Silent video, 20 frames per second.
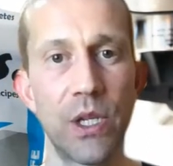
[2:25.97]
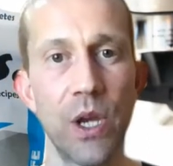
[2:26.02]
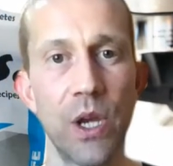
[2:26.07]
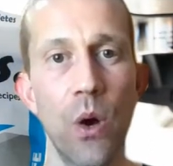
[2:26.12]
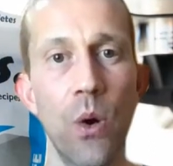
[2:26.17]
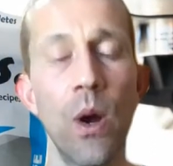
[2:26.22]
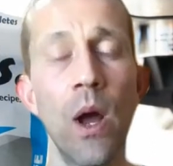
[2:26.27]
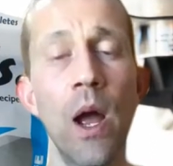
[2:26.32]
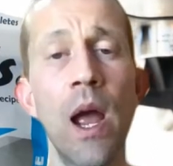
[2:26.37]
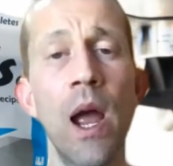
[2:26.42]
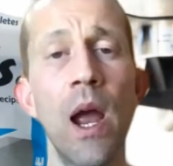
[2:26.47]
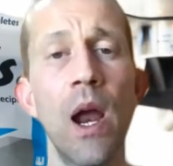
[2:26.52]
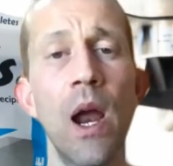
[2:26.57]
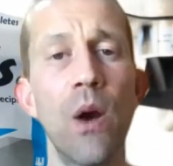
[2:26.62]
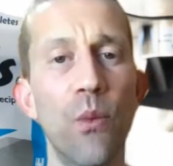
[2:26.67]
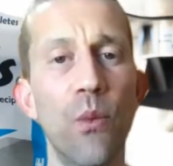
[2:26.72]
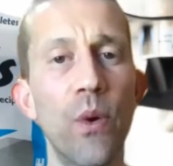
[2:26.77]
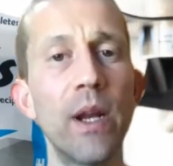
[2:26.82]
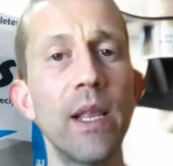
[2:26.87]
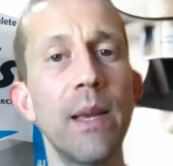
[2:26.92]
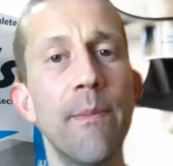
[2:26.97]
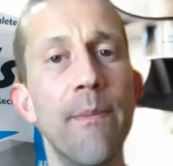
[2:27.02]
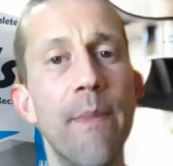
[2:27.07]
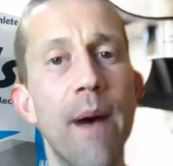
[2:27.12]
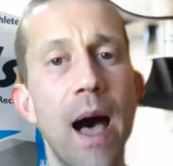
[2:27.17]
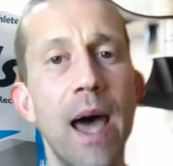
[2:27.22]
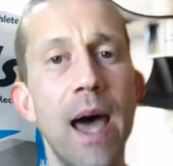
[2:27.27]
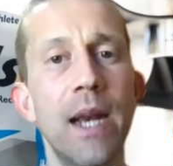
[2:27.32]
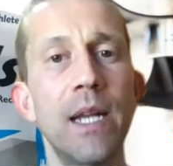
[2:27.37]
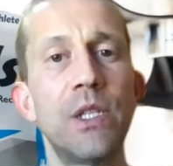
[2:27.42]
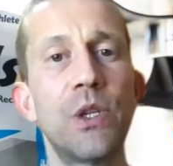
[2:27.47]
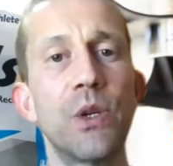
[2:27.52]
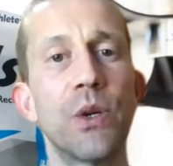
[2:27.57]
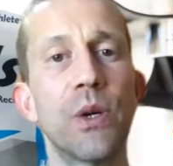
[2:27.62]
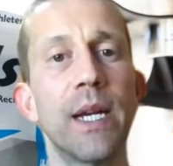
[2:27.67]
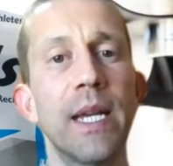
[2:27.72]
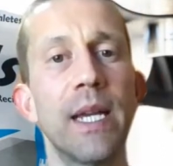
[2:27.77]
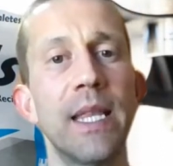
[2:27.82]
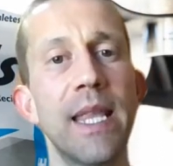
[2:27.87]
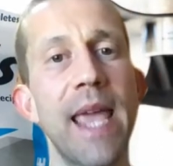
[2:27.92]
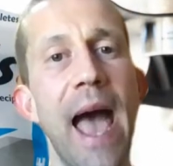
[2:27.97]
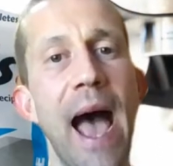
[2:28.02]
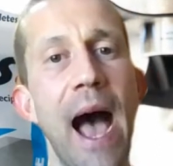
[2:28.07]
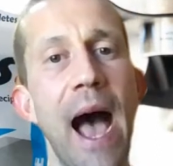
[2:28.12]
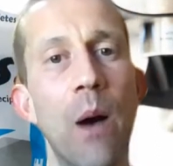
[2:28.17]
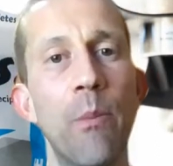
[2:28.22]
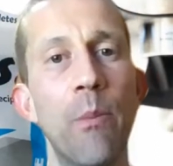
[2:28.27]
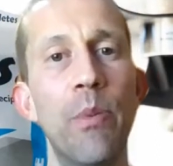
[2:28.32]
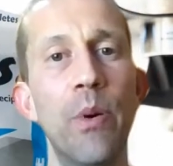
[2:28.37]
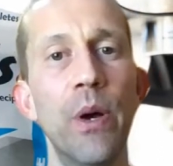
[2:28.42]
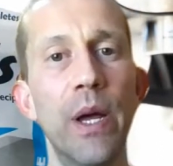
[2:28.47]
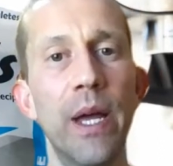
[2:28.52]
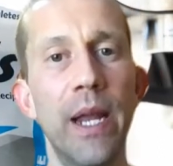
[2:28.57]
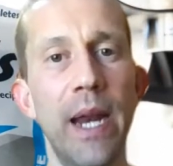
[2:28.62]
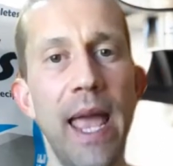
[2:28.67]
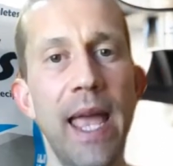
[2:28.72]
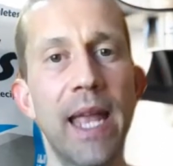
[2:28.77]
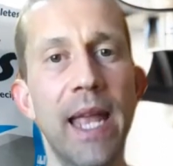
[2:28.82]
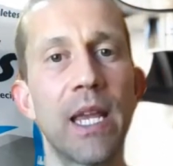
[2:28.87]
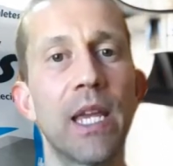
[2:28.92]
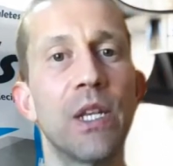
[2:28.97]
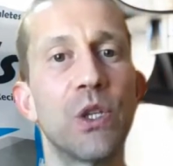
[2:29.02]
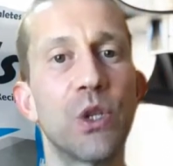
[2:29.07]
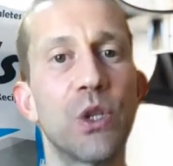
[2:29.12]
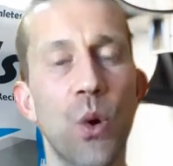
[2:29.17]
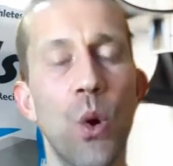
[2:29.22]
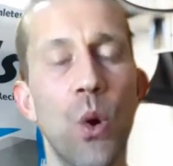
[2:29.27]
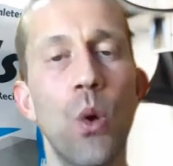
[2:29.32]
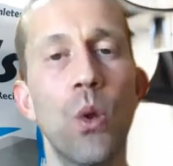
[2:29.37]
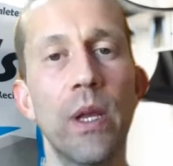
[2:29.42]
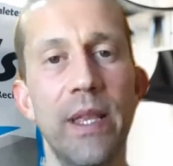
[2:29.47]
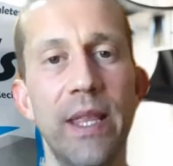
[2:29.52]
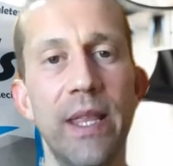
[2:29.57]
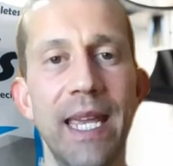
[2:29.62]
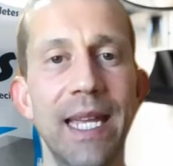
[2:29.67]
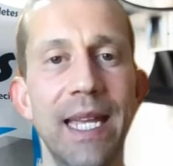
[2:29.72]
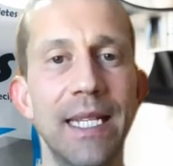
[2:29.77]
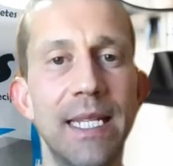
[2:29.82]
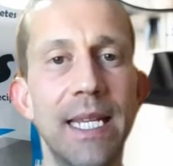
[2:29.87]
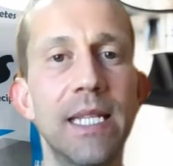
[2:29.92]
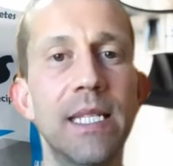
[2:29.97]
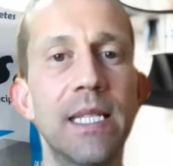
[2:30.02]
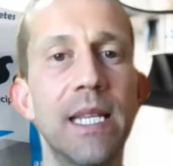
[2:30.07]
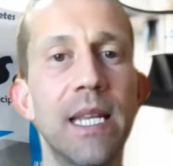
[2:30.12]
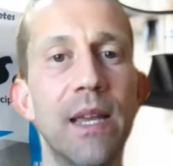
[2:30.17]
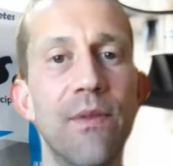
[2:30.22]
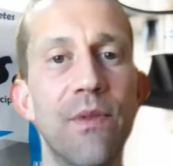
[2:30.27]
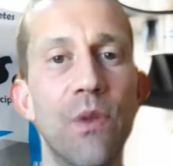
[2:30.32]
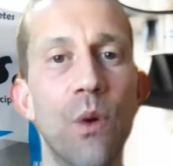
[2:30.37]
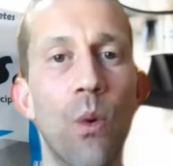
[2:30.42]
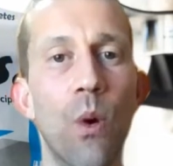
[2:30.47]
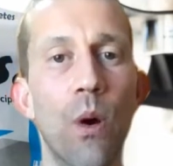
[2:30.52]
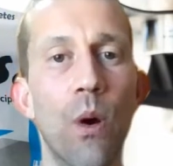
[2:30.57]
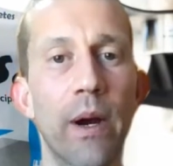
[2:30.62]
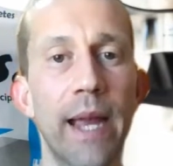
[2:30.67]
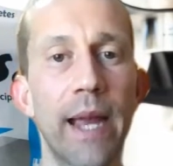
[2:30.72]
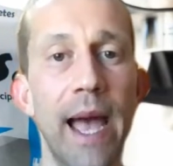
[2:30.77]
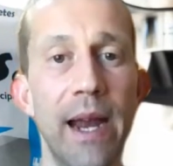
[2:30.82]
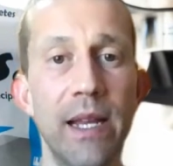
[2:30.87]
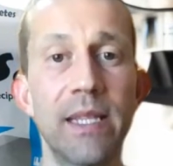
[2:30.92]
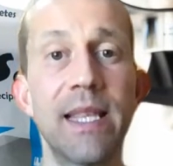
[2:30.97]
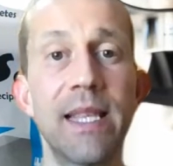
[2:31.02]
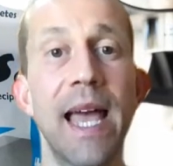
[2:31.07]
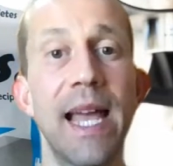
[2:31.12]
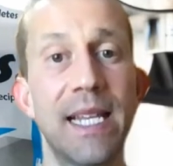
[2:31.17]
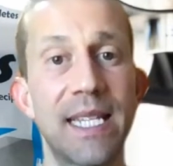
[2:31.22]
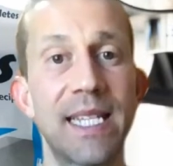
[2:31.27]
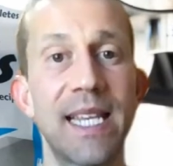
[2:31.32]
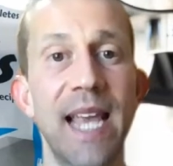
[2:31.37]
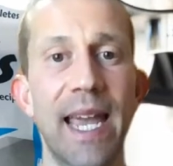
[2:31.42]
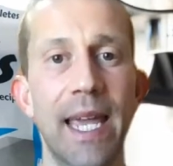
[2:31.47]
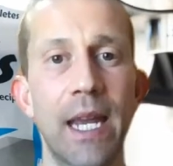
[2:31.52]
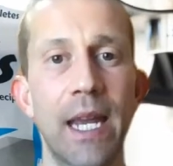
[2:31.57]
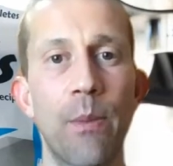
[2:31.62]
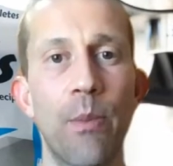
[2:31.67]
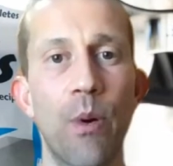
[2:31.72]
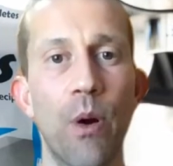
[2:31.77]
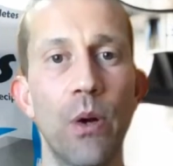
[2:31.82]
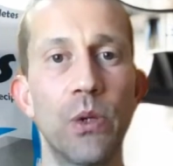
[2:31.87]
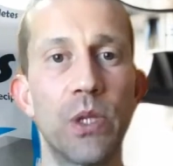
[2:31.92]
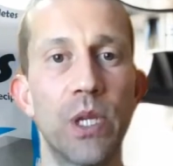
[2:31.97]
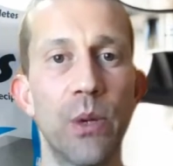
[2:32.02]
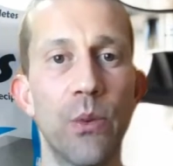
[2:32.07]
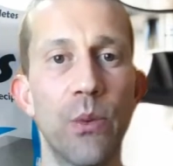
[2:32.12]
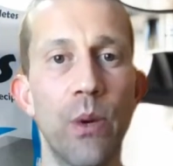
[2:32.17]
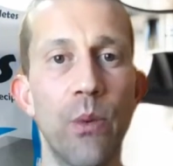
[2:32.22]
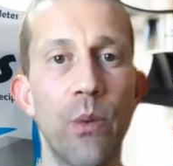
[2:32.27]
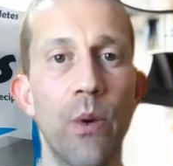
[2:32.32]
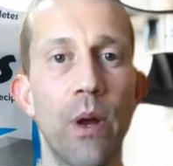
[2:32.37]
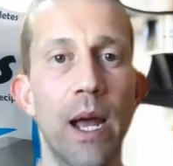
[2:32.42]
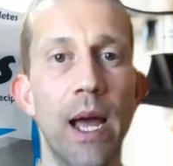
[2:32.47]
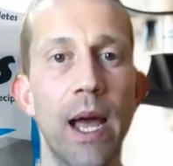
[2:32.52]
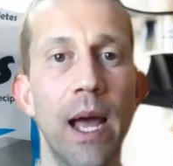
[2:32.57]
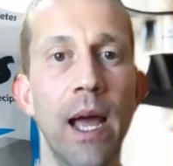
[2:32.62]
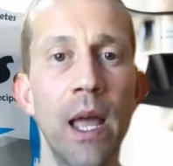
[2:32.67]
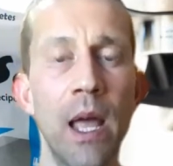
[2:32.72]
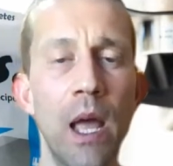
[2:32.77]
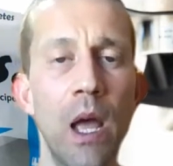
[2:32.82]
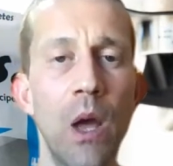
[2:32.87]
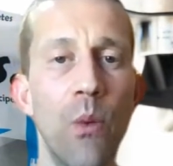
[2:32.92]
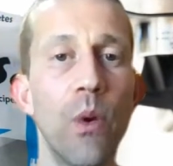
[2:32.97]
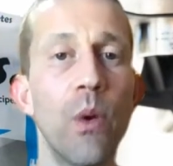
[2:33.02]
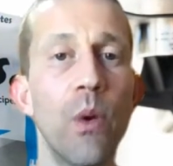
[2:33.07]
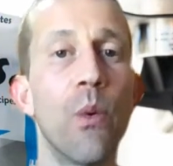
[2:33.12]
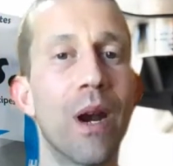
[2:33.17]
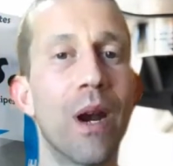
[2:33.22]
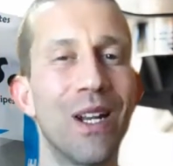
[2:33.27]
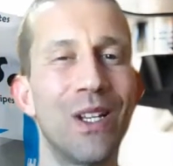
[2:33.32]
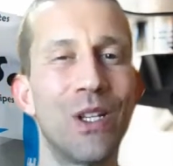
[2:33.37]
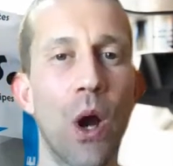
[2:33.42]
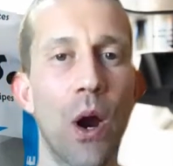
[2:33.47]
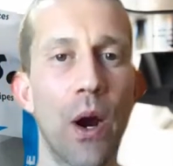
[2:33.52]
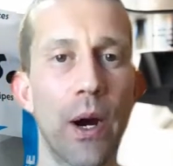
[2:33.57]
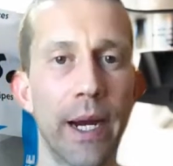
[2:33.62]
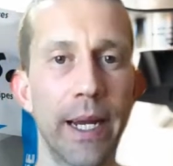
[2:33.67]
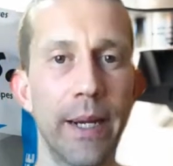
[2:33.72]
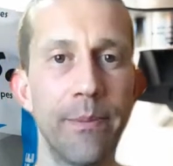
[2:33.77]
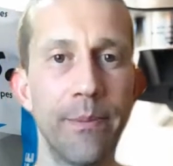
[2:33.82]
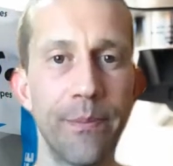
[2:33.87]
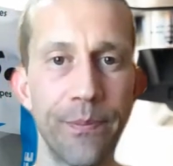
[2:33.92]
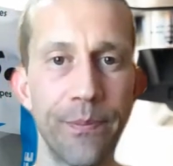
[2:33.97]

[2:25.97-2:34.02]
So really monitoring the output and controlling the intensity of the workout is that second approach that we want to target.